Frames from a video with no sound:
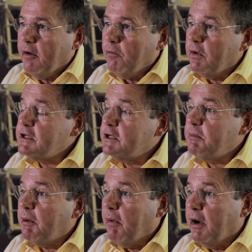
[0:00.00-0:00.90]
What is my
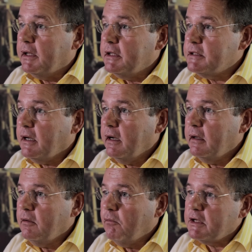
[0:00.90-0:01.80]
mine
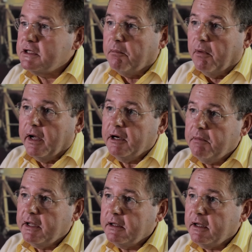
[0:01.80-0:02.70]
design? What's the mining
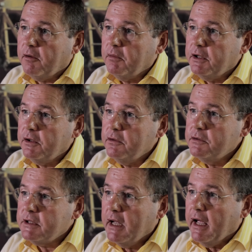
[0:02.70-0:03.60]
method I will use?